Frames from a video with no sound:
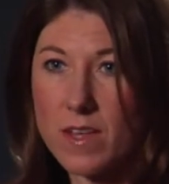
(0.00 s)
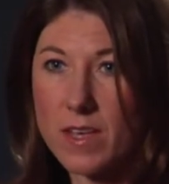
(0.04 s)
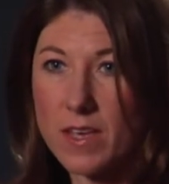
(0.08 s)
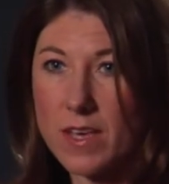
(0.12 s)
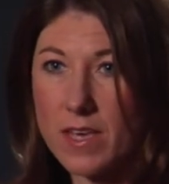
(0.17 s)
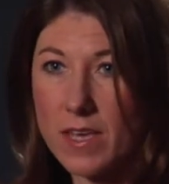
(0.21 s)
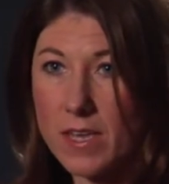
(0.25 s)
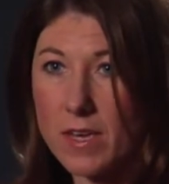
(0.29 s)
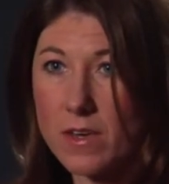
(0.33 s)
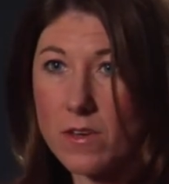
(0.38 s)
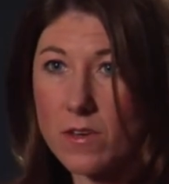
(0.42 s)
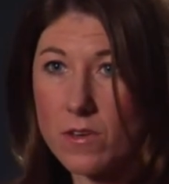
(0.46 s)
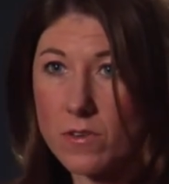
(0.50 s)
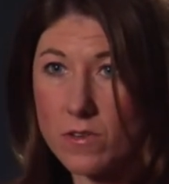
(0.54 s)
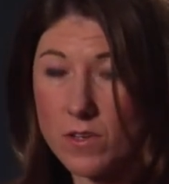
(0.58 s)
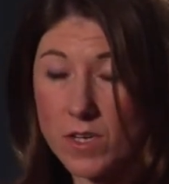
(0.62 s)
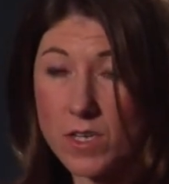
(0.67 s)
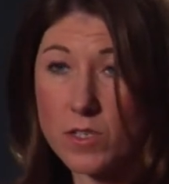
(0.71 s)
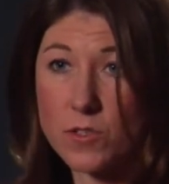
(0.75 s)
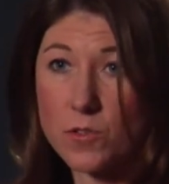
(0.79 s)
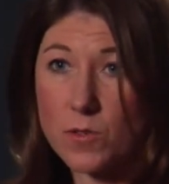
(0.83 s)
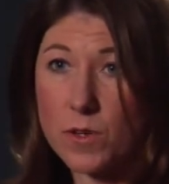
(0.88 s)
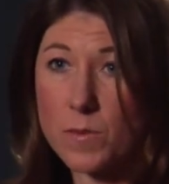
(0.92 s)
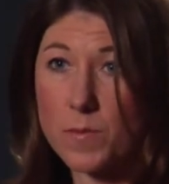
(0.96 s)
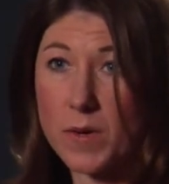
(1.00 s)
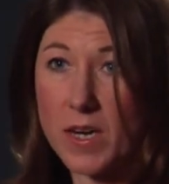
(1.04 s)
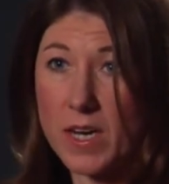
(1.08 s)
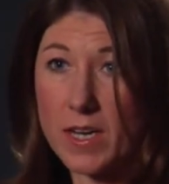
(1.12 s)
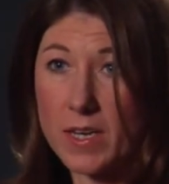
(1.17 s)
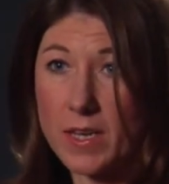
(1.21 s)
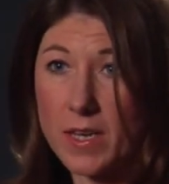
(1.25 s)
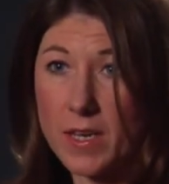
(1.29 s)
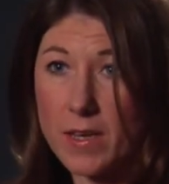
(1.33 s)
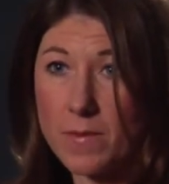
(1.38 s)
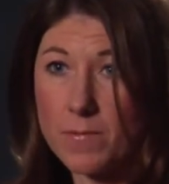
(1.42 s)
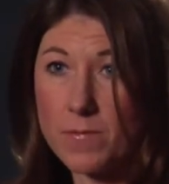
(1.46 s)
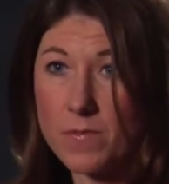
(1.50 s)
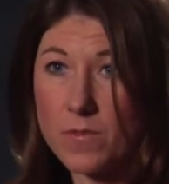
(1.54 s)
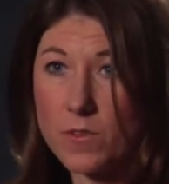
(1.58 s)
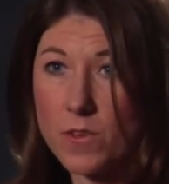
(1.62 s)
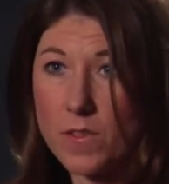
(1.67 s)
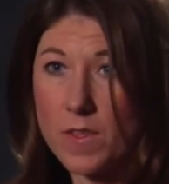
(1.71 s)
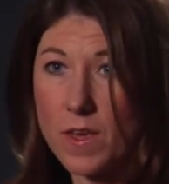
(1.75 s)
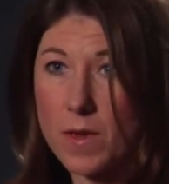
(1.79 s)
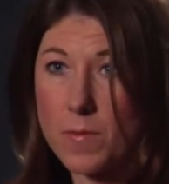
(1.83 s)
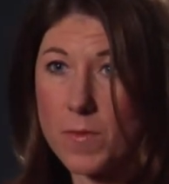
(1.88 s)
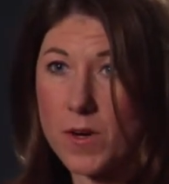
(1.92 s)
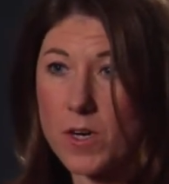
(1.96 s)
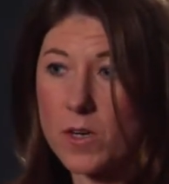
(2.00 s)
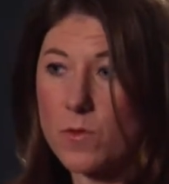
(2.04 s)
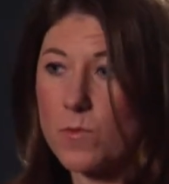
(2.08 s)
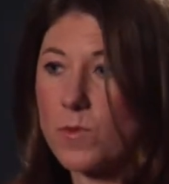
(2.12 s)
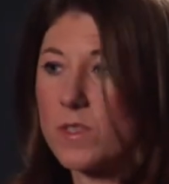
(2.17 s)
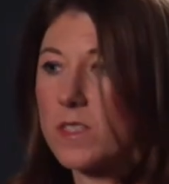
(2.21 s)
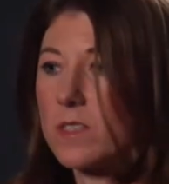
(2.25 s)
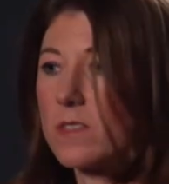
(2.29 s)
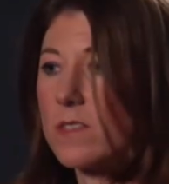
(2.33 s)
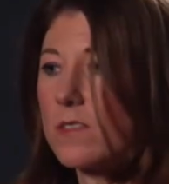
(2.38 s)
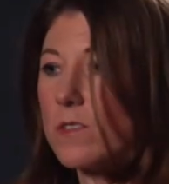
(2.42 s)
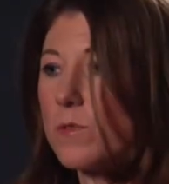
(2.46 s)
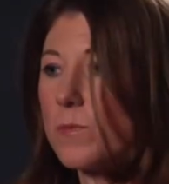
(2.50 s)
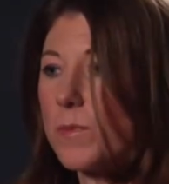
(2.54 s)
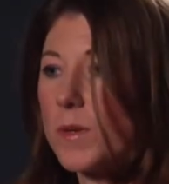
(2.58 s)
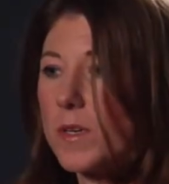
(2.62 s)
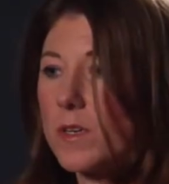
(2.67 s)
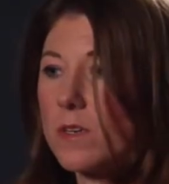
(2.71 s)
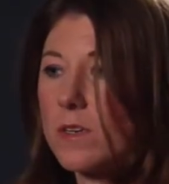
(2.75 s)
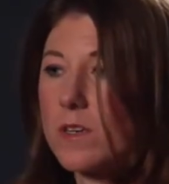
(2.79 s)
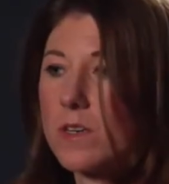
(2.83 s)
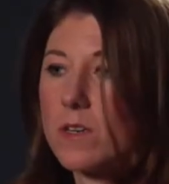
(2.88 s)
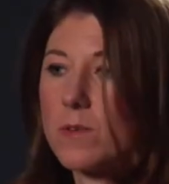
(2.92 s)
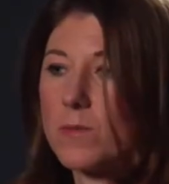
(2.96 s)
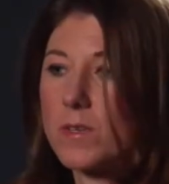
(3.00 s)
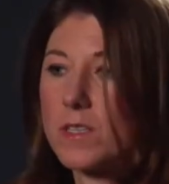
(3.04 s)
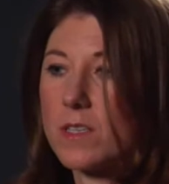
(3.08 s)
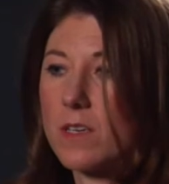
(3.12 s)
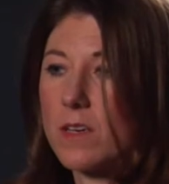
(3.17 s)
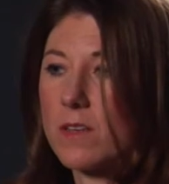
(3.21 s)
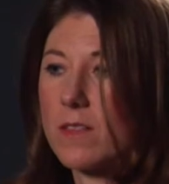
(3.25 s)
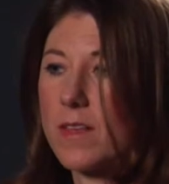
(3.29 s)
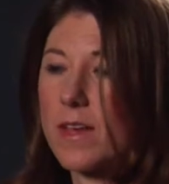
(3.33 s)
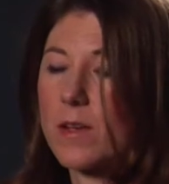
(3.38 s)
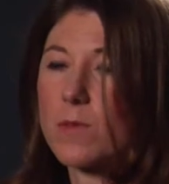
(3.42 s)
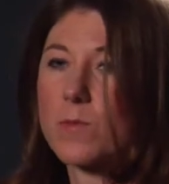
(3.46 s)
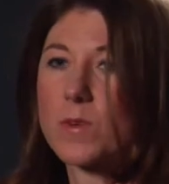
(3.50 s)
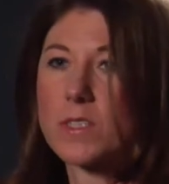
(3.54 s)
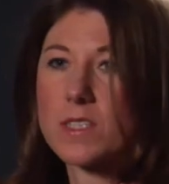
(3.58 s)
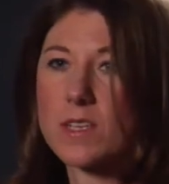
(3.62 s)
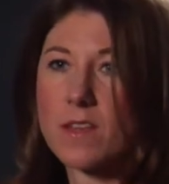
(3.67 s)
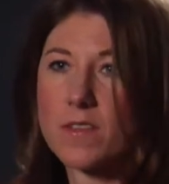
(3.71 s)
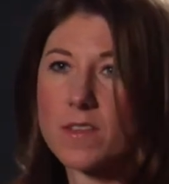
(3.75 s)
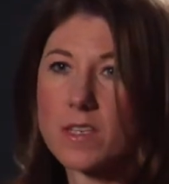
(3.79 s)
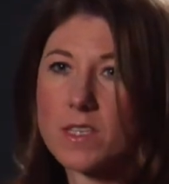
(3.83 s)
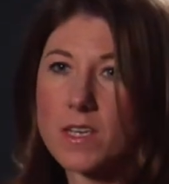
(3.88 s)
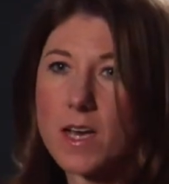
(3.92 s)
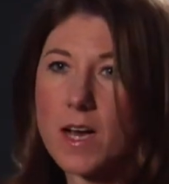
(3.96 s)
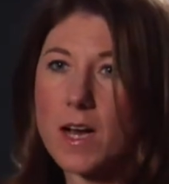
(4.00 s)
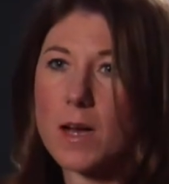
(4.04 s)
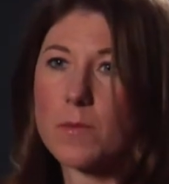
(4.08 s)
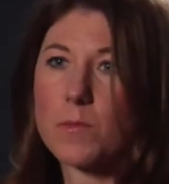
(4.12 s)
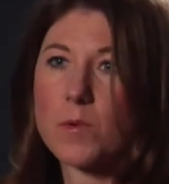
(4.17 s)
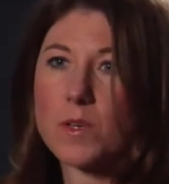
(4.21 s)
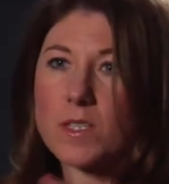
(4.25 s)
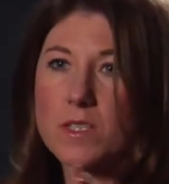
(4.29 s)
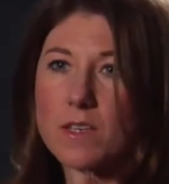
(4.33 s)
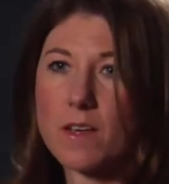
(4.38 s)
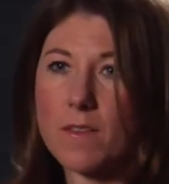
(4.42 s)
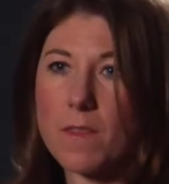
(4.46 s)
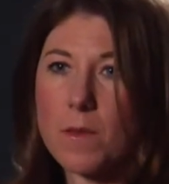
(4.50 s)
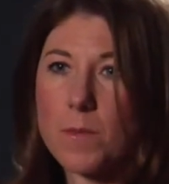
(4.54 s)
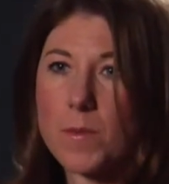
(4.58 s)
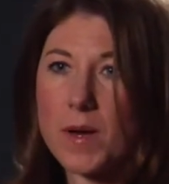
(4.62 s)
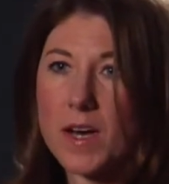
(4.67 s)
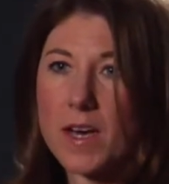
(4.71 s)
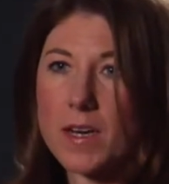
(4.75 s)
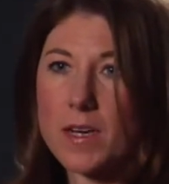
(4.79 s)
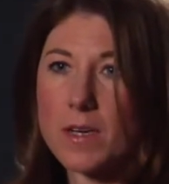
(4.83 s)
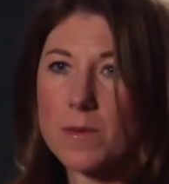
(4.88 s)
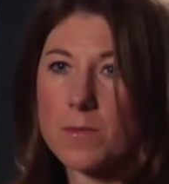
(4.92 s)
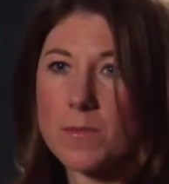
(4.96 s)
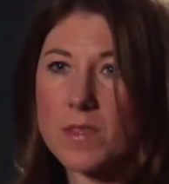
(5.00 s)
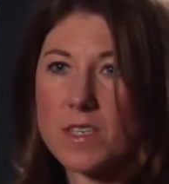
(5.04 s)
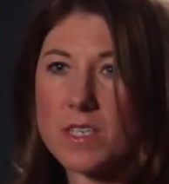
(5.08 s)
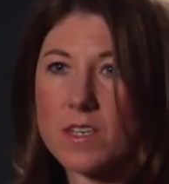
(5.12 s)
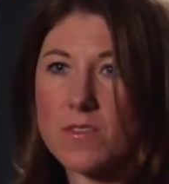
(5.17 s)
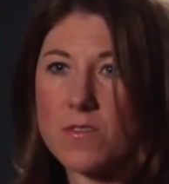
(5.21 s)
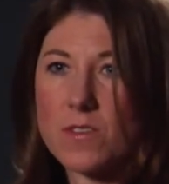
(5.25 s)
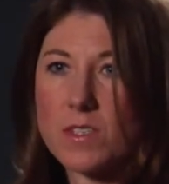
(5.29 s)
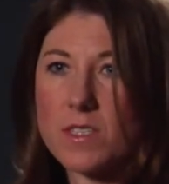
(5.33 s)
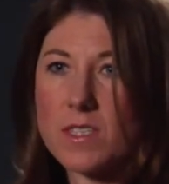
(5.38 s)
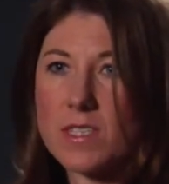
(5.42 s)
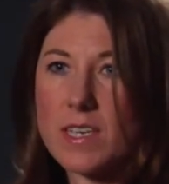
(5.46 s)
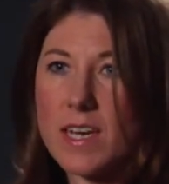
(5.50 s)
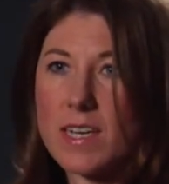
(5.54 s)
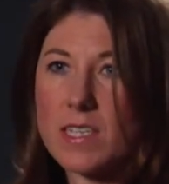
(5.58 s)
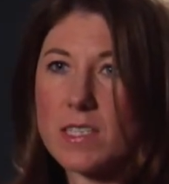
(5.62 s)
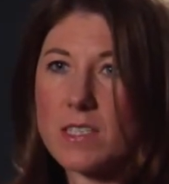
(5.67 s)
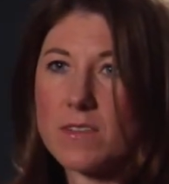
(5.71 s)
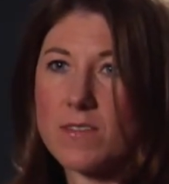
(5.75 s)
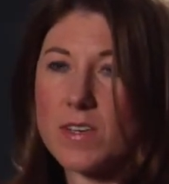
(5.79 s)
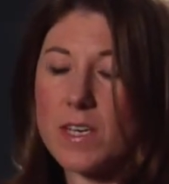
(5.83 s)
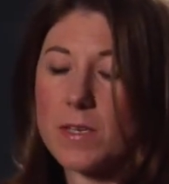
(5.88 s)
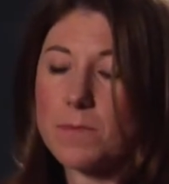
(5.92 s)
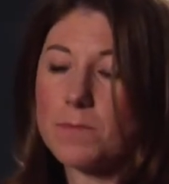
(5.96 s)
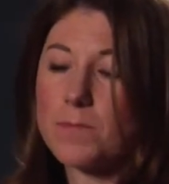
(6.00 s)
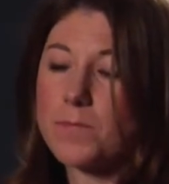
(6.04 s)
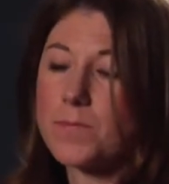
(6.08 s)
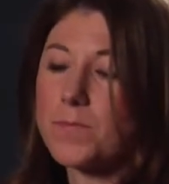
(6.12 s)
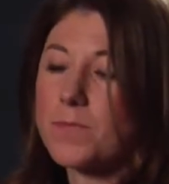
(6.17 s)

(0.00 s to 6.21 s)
in your body. So they mark what's superior, like what's on the top, what's on the bottom, the different sides of it,